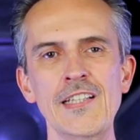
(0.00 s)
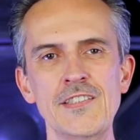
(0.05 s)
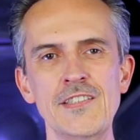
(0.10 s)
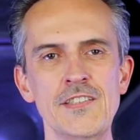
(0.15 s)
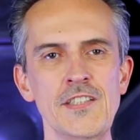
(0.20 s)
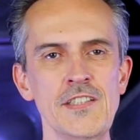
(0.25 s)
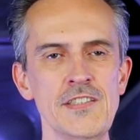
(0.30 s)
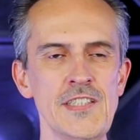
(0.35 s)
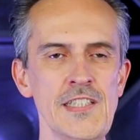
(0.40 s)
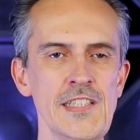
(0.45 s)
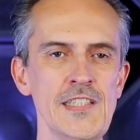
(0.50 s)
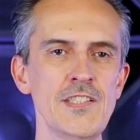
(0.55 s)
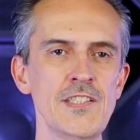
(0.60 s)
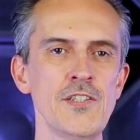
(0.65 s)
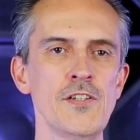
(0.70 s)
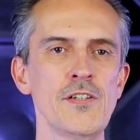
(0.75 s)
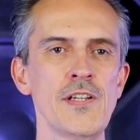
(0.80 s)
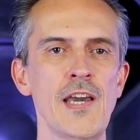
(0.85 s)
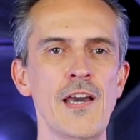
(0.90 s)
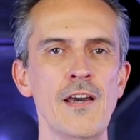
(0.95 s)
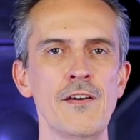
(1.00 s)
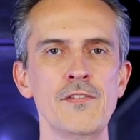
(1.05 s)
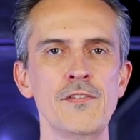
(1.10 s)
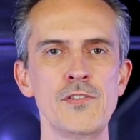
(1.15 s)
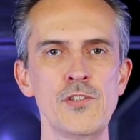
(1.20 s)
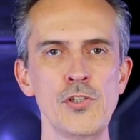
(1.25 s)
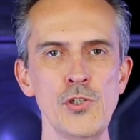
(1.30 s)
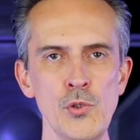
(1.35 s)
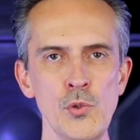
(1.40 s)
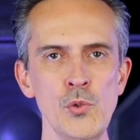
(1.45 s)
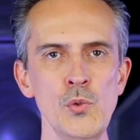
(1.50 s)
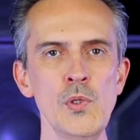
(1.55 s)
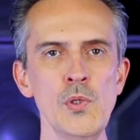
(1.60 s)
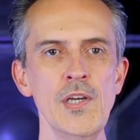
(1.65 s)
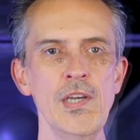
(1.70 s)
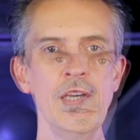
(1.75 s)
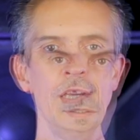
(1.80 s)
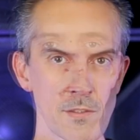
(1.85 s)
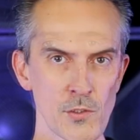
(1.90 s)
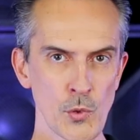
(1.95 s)
It's just easier to have two
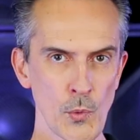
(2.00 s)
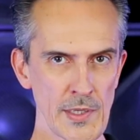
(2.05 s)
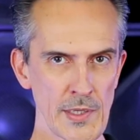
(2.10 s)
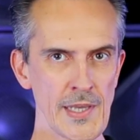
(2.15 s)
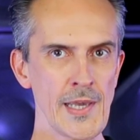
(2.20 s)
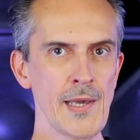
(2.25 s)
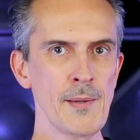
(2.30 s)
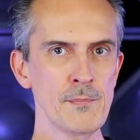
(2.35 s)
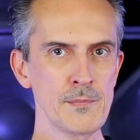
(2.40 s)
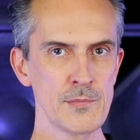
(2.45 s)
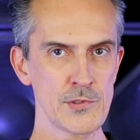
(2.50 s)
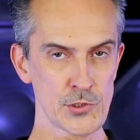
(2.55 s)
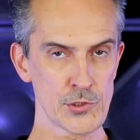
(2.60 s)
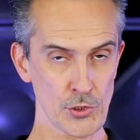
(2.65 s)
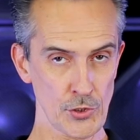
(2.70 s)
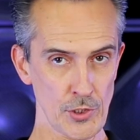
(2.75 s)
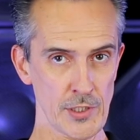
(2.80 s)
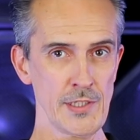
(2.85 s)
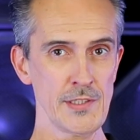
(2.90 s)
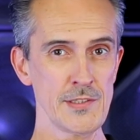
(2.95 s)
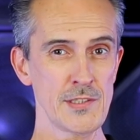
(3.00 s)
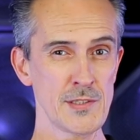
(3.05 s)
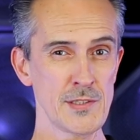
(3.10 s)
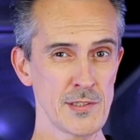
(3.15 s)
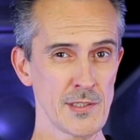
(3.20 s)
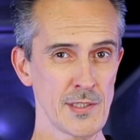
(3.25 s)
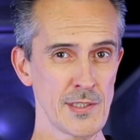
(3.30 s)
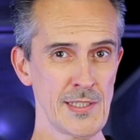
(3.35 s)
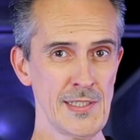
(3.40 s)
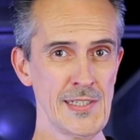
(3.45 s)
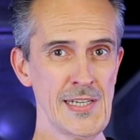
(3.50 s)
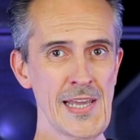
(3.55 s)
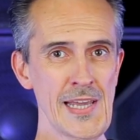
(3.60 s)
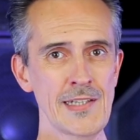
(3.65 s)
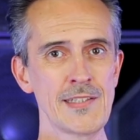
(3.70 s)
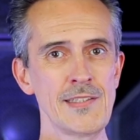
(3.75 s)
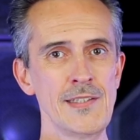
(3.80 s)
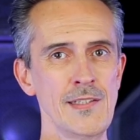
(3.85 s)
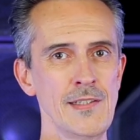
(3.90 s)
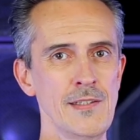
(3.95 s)
twenty amp circuits
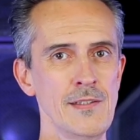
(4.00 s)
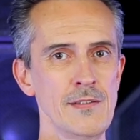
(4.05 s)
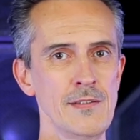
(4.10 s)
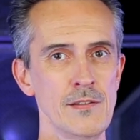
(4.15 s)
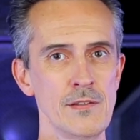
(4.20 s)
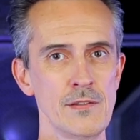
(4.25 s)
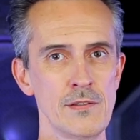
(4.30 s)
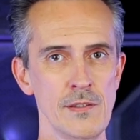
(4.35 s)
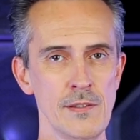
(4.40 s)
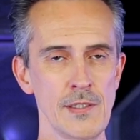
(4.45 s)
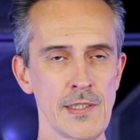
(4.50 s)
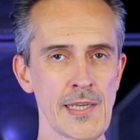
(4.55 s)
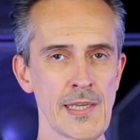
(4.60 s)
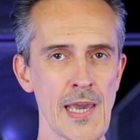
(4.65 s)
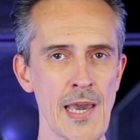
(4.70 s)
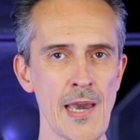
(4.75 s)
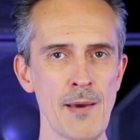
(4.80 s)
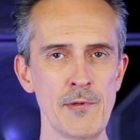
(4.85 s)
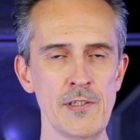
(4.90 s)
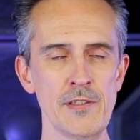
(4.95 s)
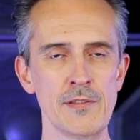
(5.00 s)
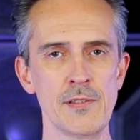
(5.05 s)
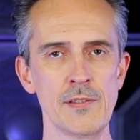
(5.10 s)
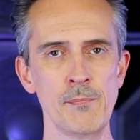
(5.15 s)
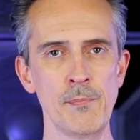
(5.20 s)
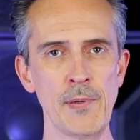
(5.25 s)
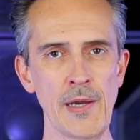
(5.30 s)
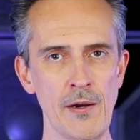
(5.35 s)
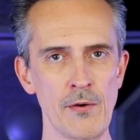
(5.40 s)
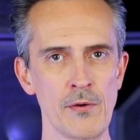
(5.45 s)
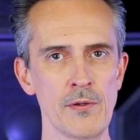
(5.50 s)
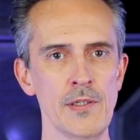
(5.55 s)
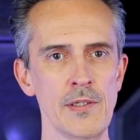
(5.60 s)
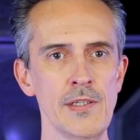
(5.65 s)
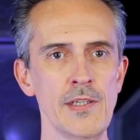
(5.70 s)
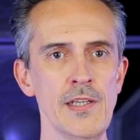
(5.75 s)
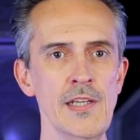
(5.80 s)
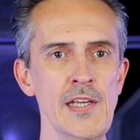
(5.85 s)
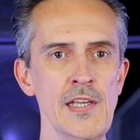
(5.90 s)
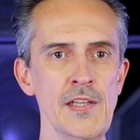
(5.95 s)
connected to the cabinet to power
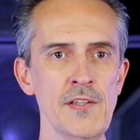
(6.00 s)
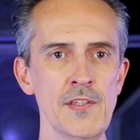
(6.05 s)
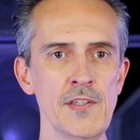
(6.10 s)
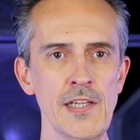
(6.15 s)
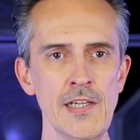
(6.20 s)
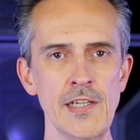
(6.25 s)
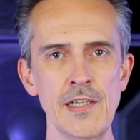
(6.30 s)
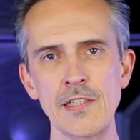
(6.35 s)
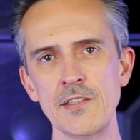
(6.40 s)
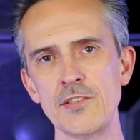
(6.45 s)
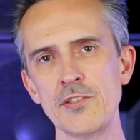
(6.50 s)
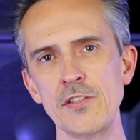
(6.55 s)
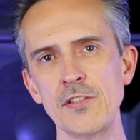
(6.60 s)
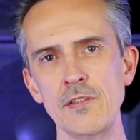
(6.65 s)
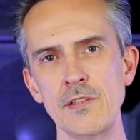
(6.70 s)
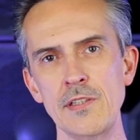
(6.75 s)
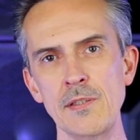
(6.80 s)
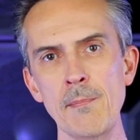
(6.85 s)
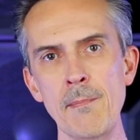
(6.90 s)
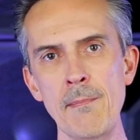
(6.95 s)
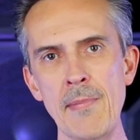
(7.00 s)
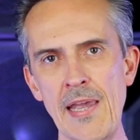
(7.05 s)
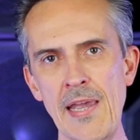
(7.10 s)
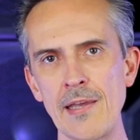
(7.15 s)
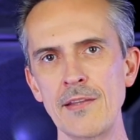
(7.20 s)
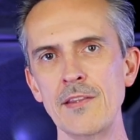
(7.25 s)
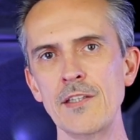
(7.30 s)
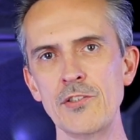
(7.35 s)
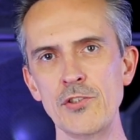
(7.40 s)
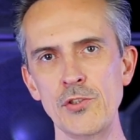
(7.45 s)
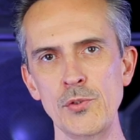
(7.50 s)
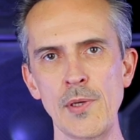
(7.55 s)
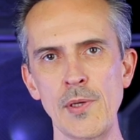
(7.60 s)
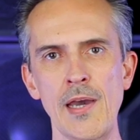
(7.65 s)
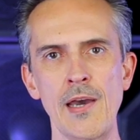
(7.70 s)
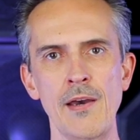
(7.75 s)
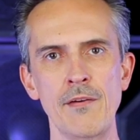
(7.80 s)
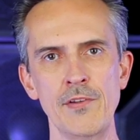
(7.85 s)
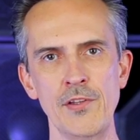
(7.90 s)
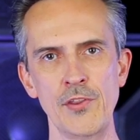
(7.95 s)
it than it is to demand that you
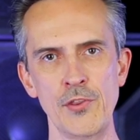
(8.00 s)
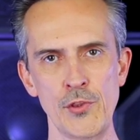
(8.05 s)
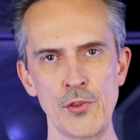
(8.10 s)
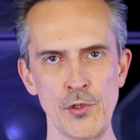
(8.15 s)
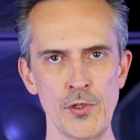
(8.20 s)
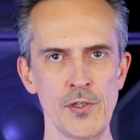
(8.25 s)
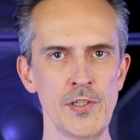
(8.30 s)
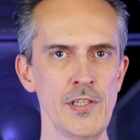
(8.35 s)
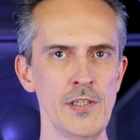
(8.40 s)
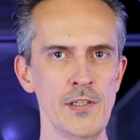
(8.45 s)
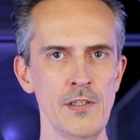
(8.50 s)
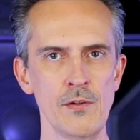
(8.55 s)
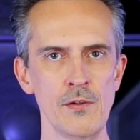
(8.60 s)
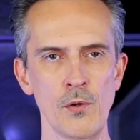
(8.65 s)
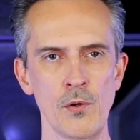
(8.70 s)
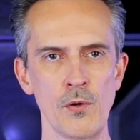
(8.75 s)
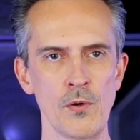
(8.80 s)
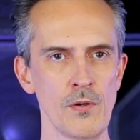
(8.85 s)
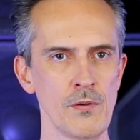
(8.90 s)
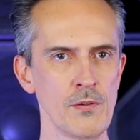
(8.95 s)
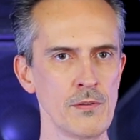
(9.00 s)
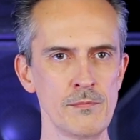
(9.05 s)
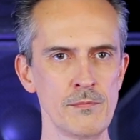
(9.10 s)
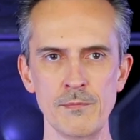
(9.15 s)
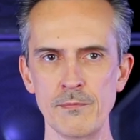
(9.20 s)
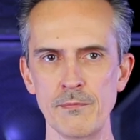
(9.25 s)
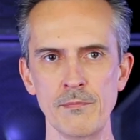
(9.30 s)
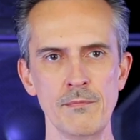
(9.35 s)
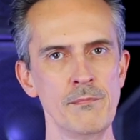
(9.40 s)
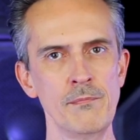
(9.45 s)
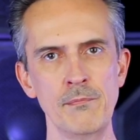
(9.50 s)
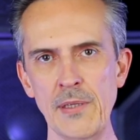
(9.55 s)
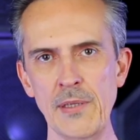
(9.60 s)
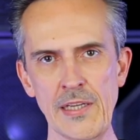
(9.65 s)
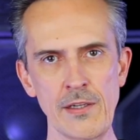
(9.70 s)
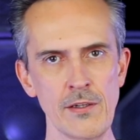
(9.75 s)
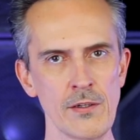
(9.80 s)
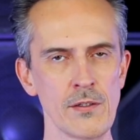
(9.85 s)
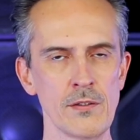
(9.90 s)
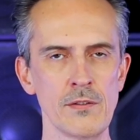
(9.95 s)
have a thirty or
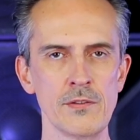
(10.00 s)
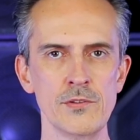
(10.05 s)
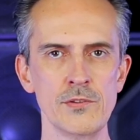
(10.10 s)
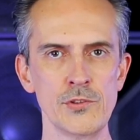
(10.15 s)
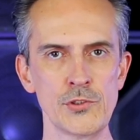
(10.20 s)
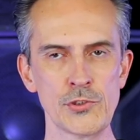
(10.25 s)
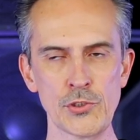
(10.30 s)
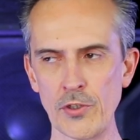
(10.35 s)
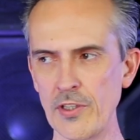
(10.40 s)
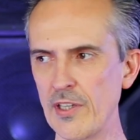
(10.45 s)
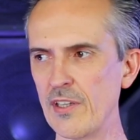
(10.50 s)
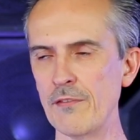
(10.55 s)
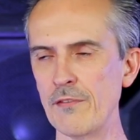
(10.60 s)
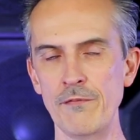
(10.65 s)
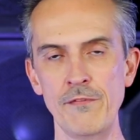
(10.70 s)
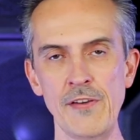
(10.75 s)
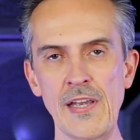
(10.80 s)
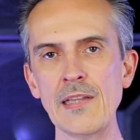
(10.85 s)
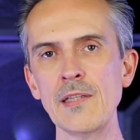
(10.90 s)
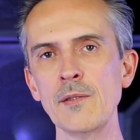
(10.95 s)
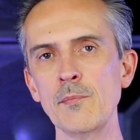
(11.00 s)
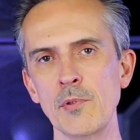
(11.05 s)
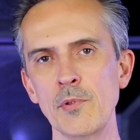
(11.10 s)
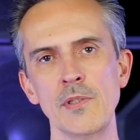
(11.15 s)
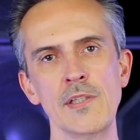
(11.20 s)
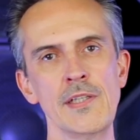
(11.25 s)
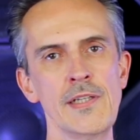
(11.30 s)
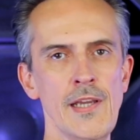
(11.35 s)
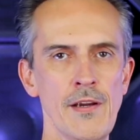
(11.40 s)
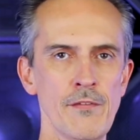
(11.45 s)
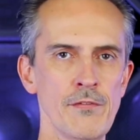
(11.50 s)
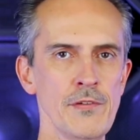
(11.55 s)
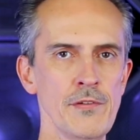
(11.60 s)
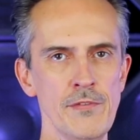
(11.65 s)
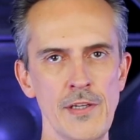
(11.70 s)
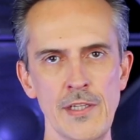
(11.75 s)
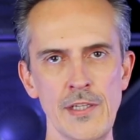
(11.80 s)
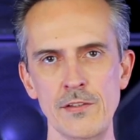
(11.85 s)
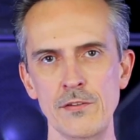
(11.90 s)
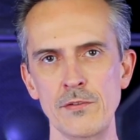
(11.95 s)
bigger circuit available in every
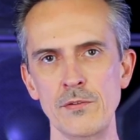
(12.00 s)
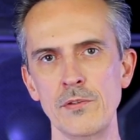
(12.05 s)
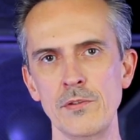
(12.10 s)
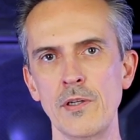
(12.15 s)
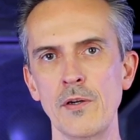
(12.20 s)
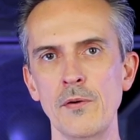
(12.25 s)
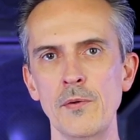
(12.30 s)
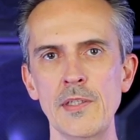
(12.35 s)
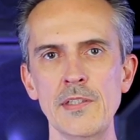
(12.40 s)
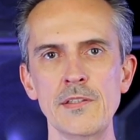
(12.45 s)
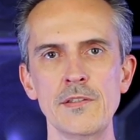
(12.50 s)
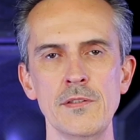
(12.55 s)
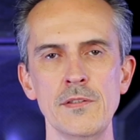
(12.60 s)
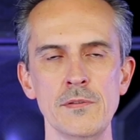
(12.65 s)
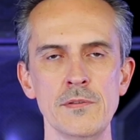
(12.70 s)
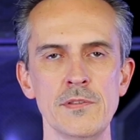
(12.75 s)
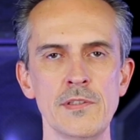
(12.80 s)
venue you go into.